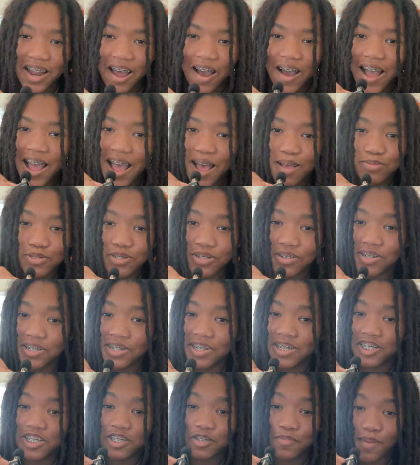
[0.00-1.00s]
Now, I absolutely
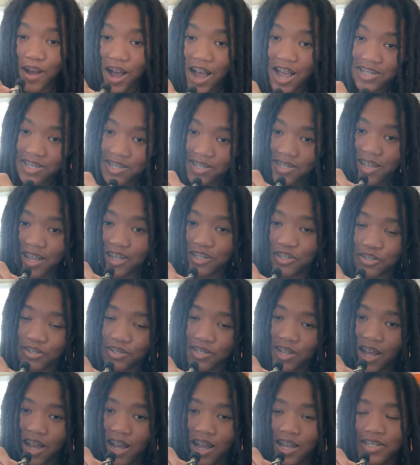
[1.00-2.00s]
despise this
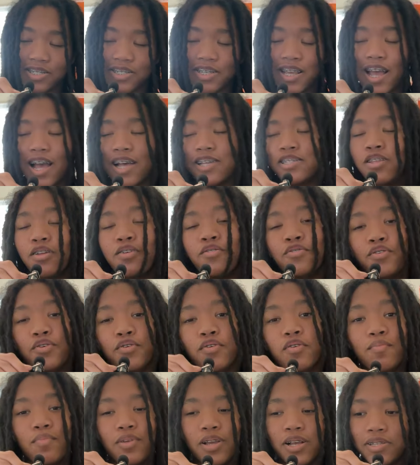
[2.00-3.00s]
exercise, yet I still do
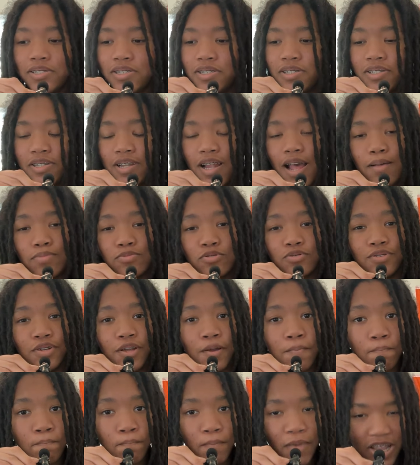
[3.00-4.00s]
it because it's an absolutely
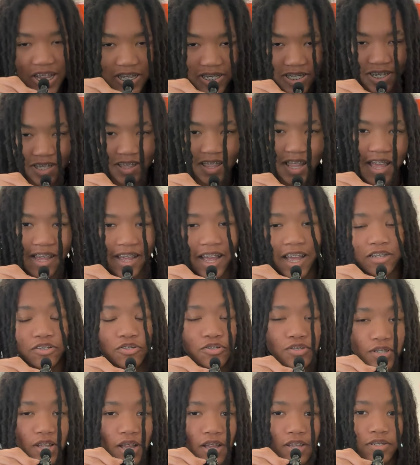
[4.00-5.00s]
amazing leg
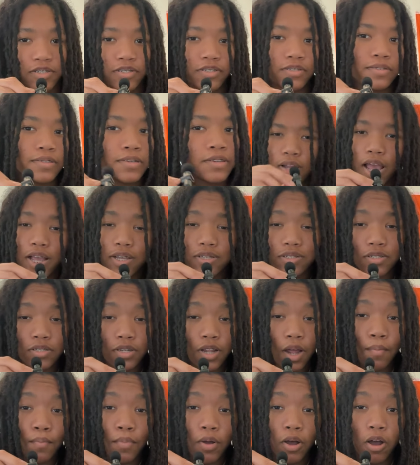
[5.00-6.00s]
exercise. Next,
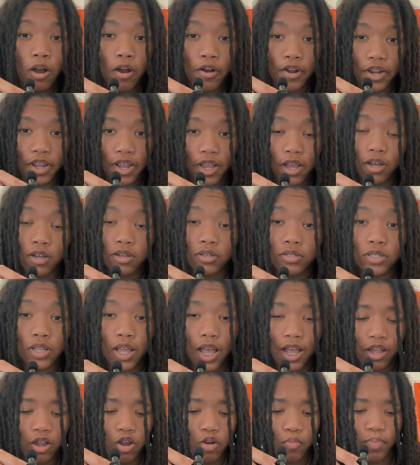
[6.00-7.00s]
dumbbell RDLs.
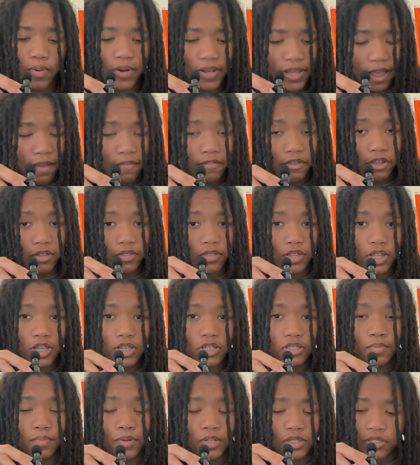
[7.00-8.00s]
I go pretty heavy on
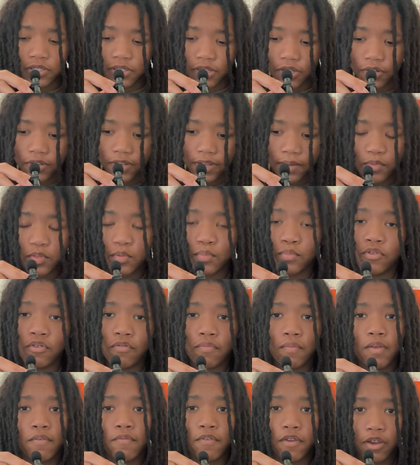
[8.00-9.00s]
these, but still keep the
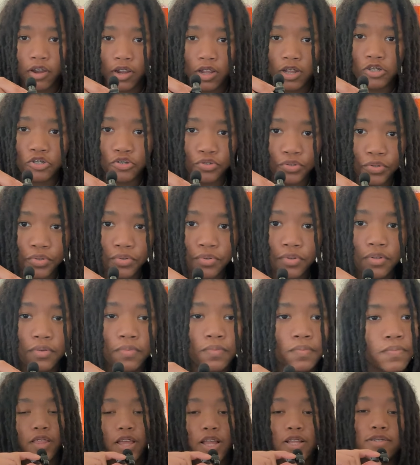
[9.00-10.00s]
movement very controlled.
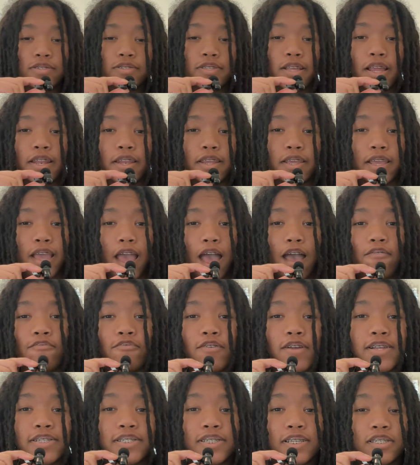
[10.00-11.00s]
Then standing calf
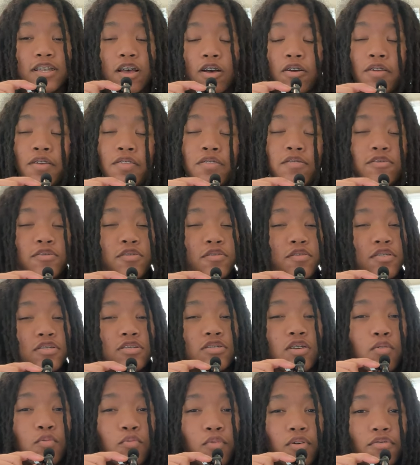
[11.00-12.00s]
raises, I'll either do this
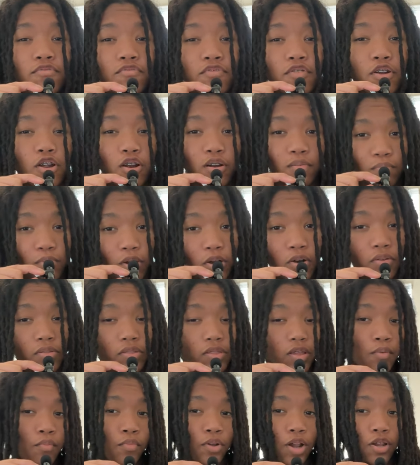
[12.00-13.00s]
on one foot or both,
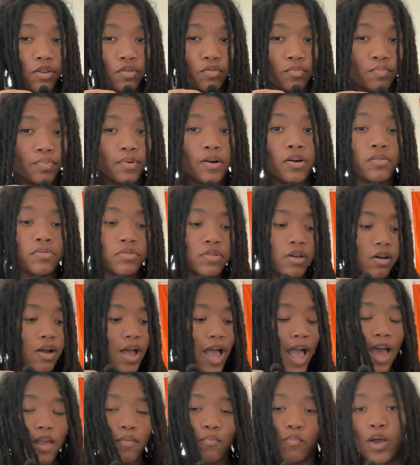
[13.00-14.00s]
and when I do both, I'll
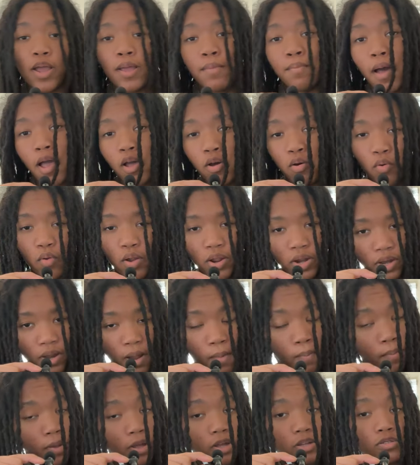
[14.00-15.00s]
add weight by holding
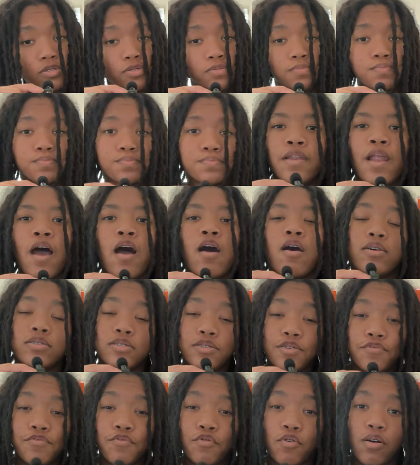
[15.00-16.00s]
dumbbells. Now
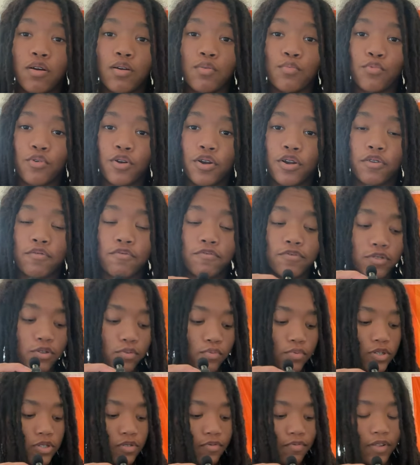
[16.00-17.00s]
onto forearm work. For the
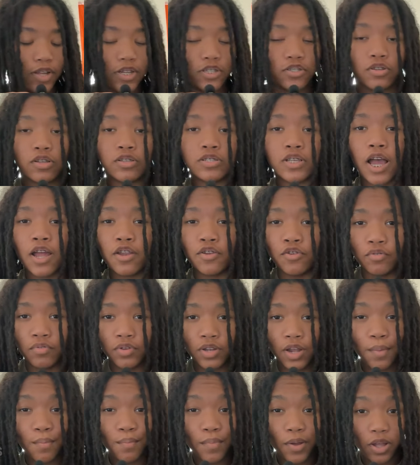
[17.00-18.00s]
wrist flexors, I do
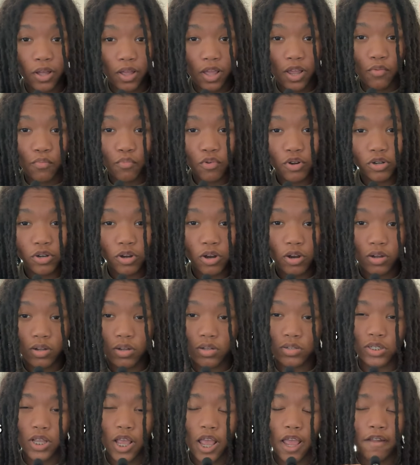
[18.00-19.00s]
dumbbell inward
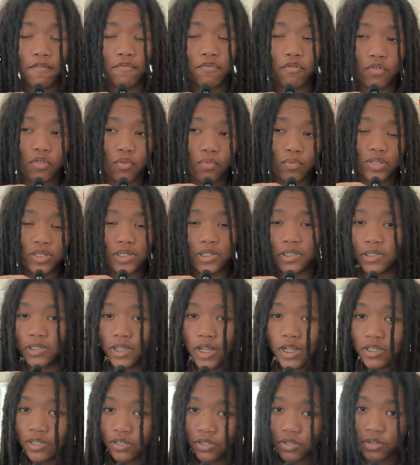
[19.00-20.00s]
curls, and for the wrist
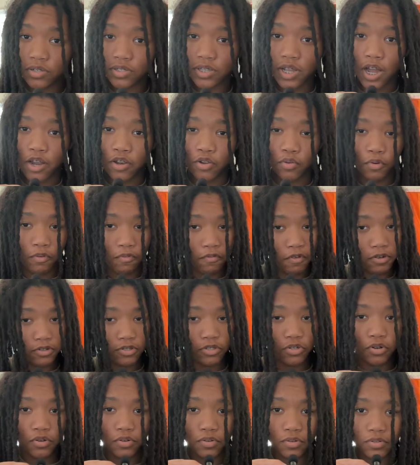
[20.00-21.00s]
extensors, I do reverse
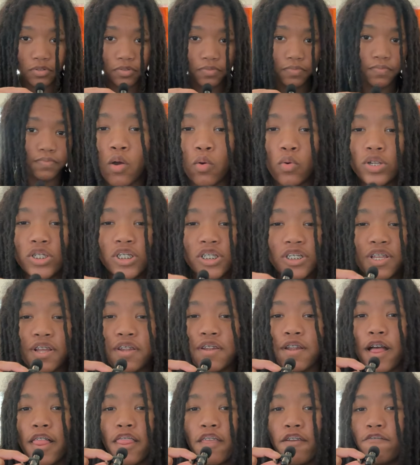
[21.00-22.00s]
curls, which is
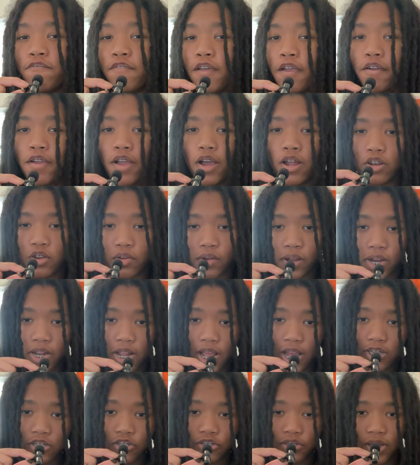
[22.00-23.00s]
another very underrated
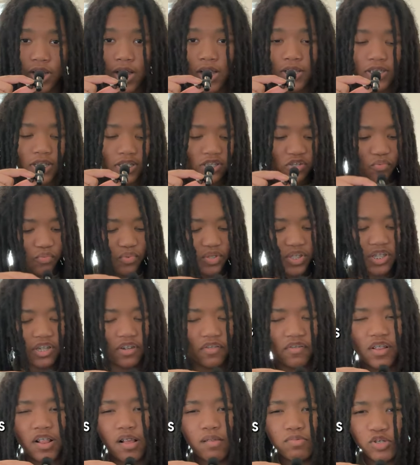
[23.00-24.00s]
exercise as it really
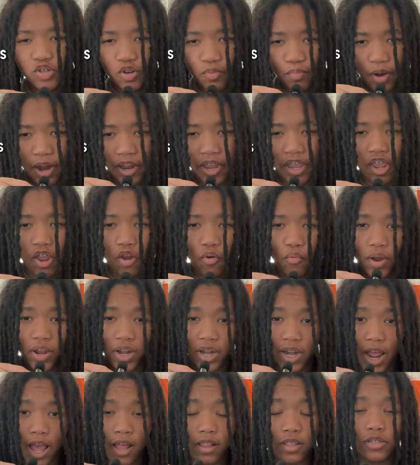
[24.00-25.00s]
develops your
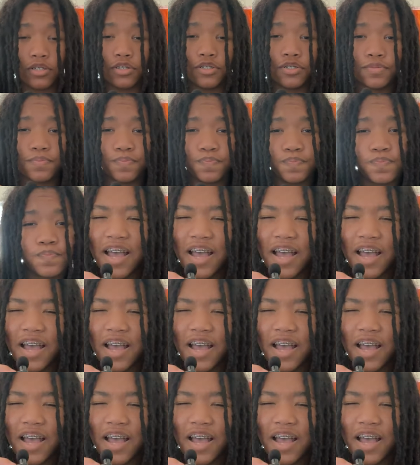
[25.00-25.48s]
brachioradialis.